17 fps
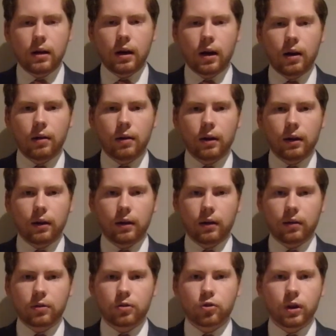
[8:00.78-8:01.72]
are
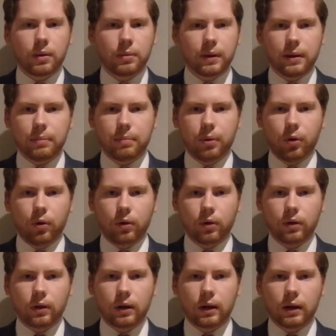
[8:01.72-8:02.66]
extremely
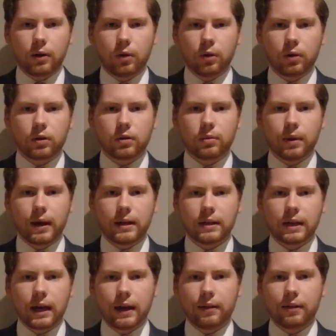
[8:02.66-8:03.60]
important in order to
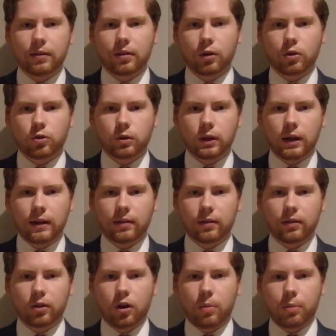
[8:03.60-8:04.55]
maintain the social
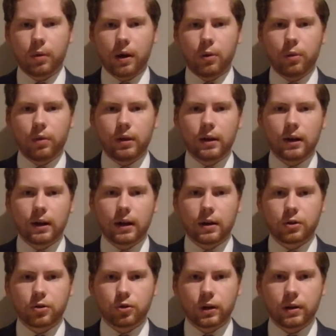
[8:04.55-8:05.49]
license to operate within a
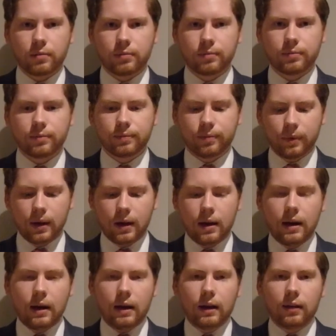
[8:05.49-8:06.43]
country.
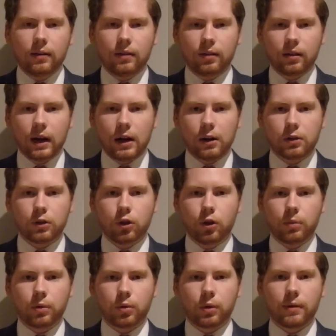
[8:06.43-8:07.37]
Societal
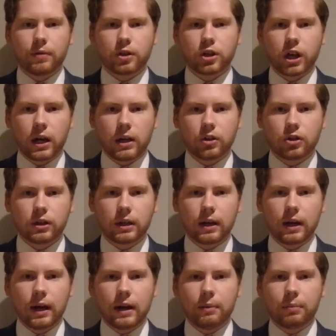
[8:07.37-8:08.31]
norms are ever
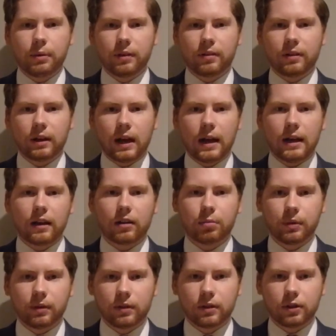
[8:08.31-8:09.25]
changing, and implicit and
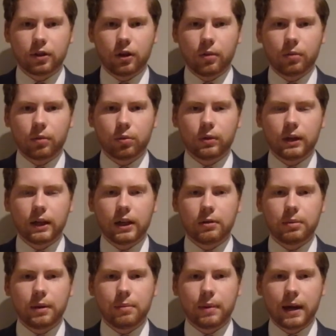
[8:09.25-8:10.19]
explicit terms will need
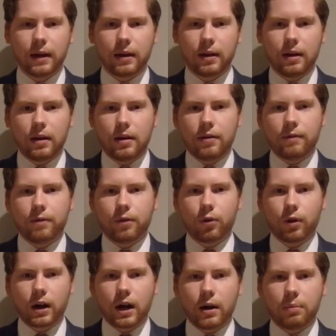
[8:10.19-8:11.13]
to be met
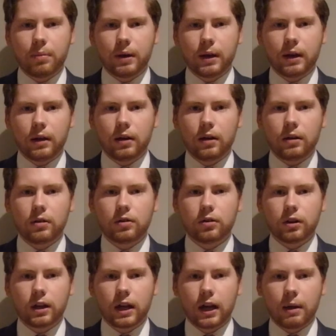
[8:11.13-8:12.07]
for a company
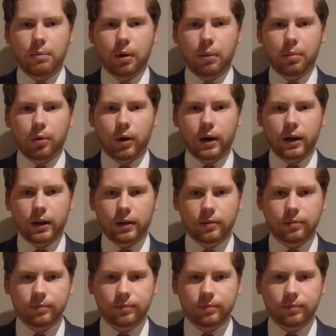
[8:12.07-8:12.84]
to keep operating.